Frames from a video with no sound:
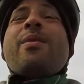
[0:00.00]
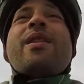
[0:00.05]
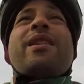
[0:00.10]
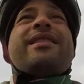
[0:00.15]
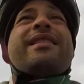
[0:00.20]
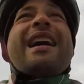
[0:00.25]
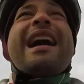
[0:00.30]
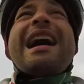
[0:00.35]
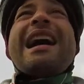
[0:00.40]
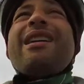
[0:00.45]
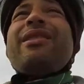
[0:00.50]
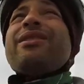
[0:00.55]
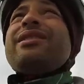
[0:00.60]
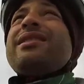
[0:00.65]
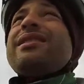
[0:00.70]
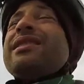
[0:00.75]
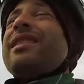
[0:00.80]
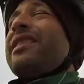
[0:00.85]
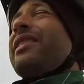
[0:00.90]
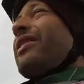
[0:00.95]
but the
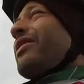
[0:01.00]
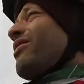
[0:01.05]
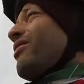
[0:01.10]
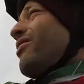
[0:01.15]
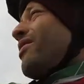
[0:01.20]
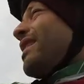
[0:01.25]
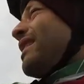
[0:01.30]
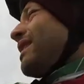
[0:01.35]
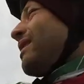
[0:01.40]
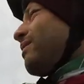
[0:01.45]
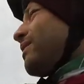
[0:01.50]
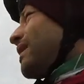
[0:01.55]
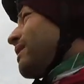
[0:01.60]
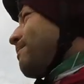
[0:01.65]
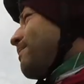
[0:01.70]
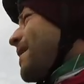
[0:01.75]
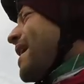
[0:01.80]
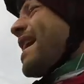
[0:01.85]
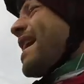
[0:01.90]
houses are incredibly